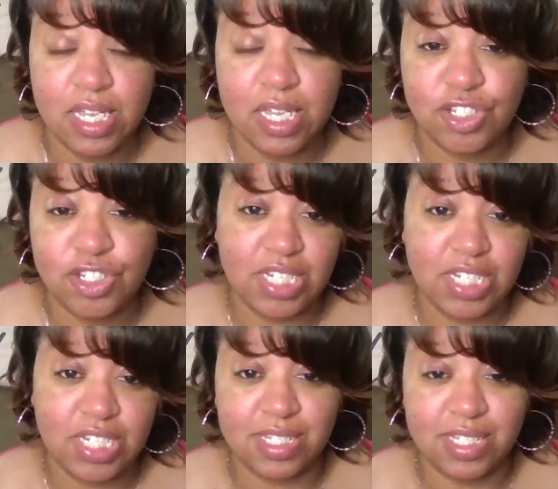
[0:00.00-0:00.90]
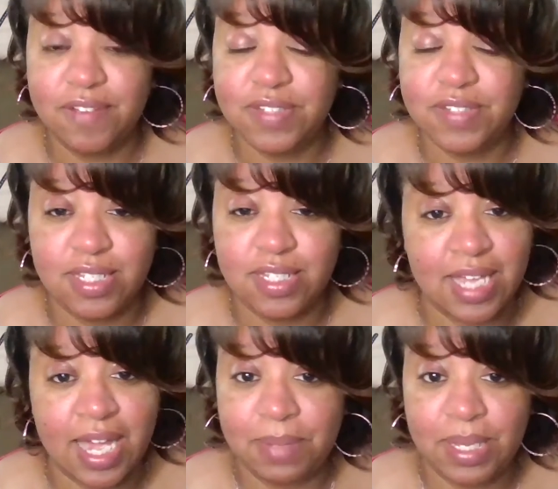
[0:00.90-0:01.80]
Jesus loves us does
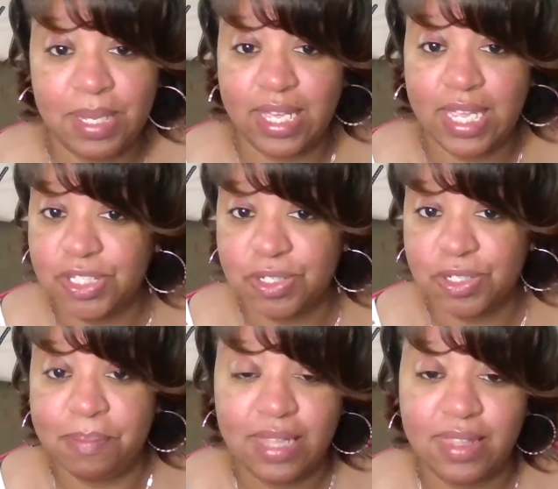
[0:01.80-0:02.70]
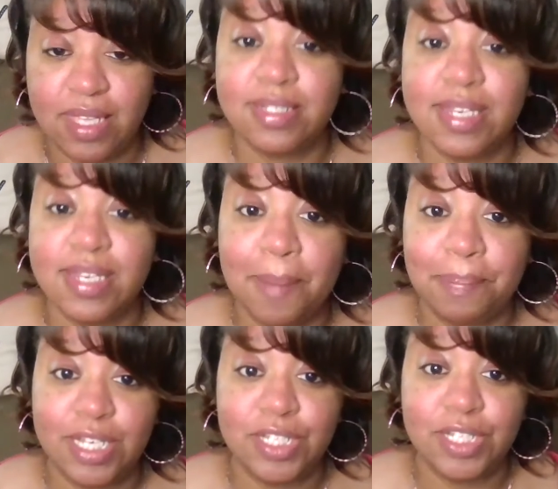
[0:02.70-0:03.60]
not mean that He's going to make things happen
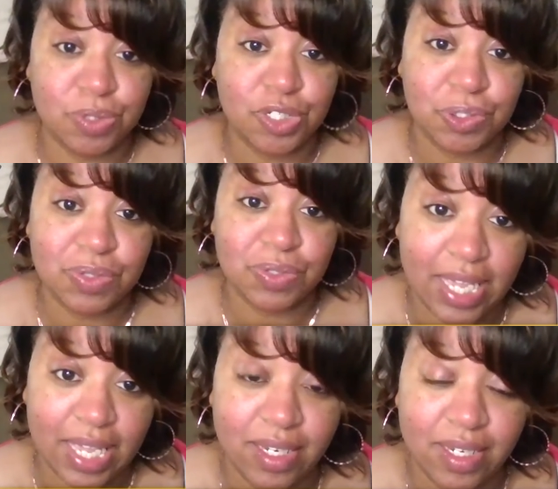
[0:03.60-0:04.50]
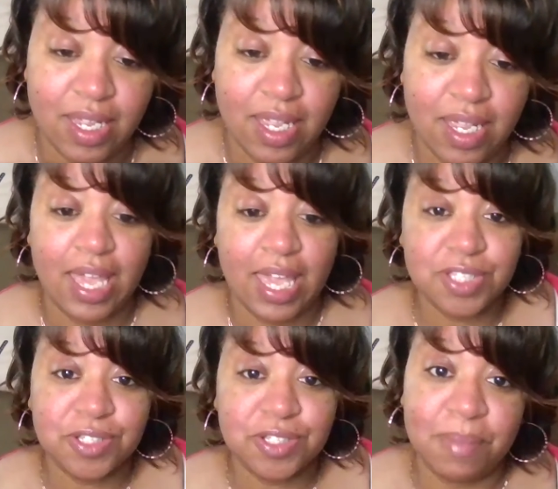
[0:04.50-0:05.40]
as soon as you say it. He's going
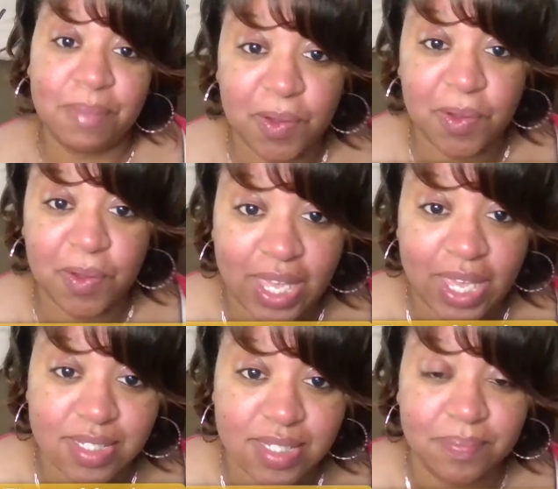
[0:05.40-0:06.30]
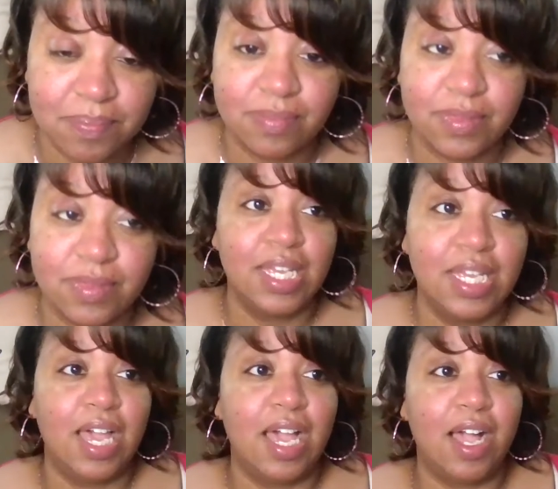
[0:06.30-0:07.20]
to make you wait.
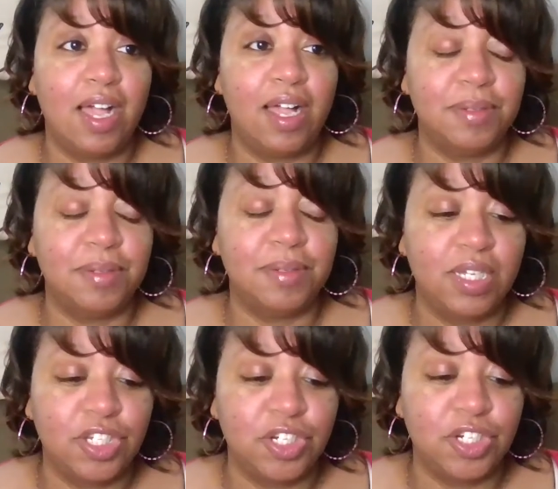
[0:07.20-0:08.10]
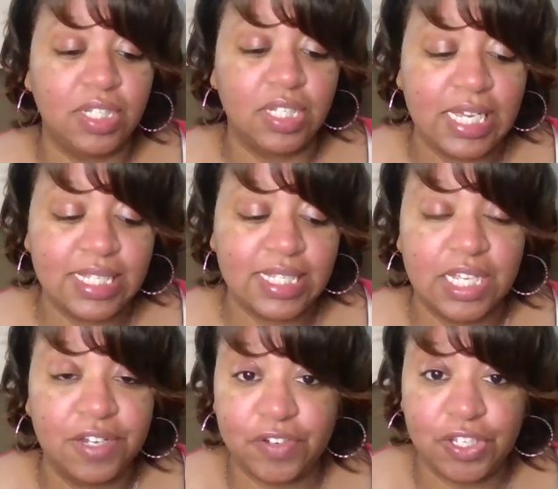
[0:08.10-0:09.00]
Um, your His love
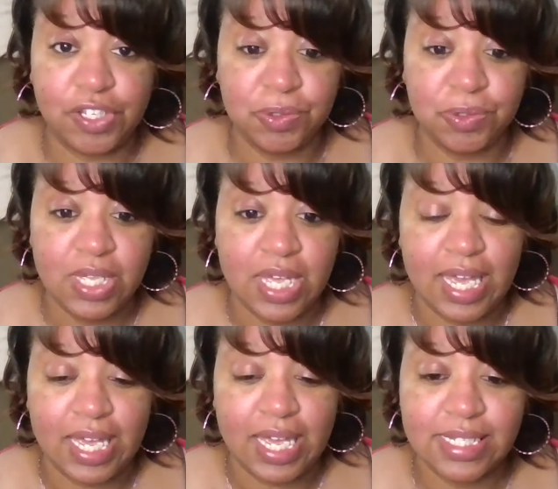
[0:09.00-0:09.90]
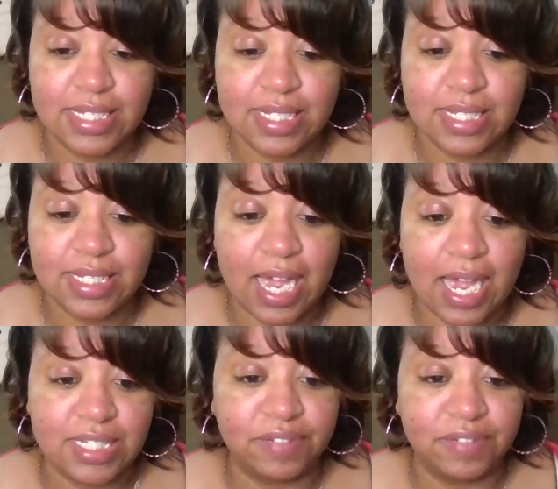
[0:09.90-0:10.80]
for you is not
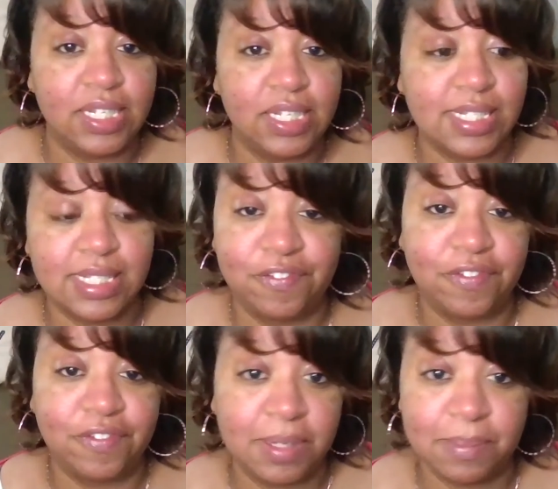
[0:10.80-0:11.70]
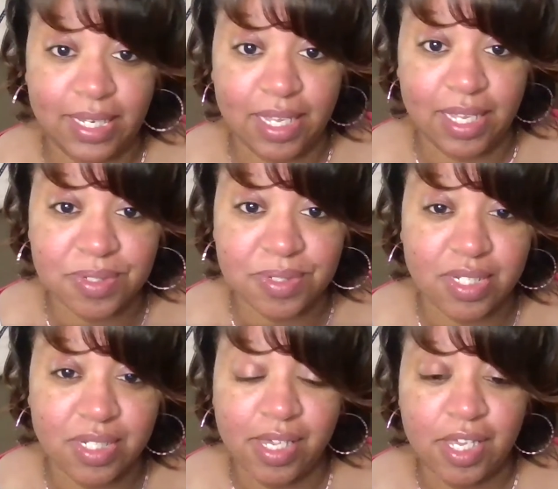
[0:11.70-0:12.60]
different than His love for anybody else.
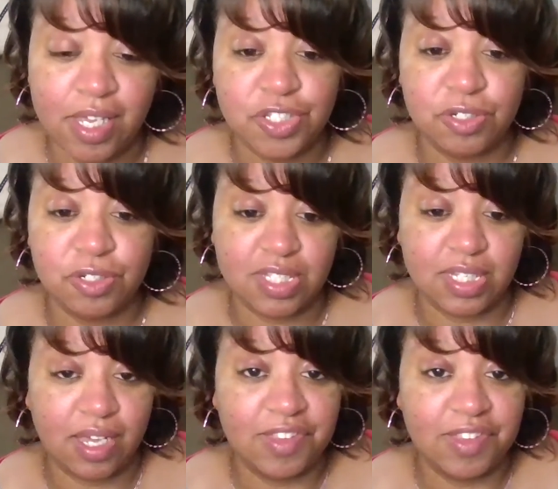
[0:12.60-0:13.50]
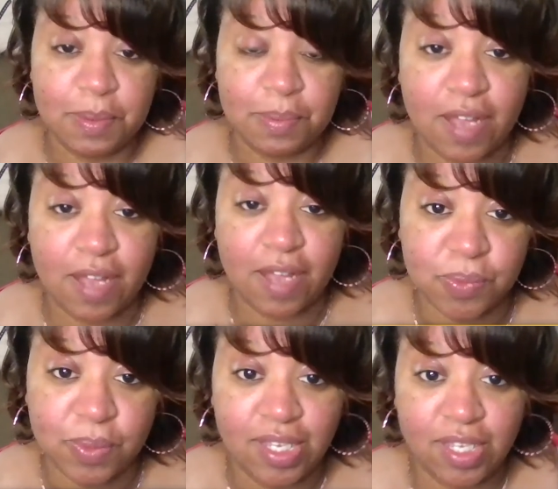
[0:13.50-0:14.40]
So just like other people have to
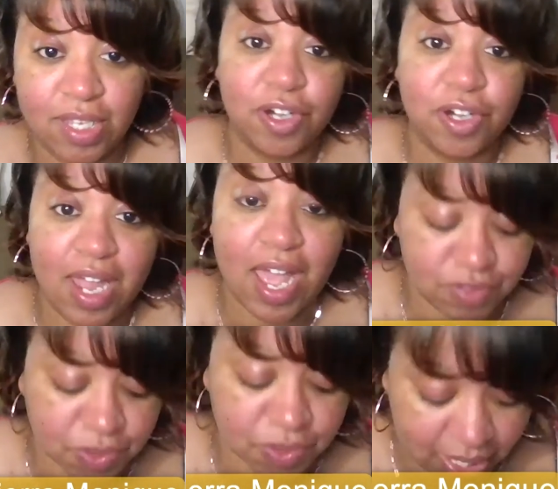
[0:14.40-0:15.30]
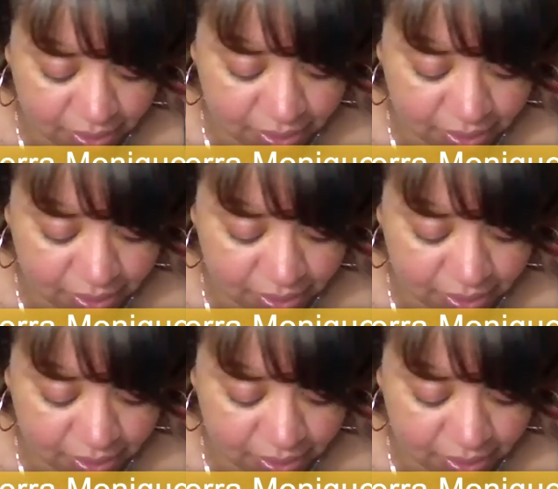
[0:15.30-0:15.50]
wait, you're going to have to wait.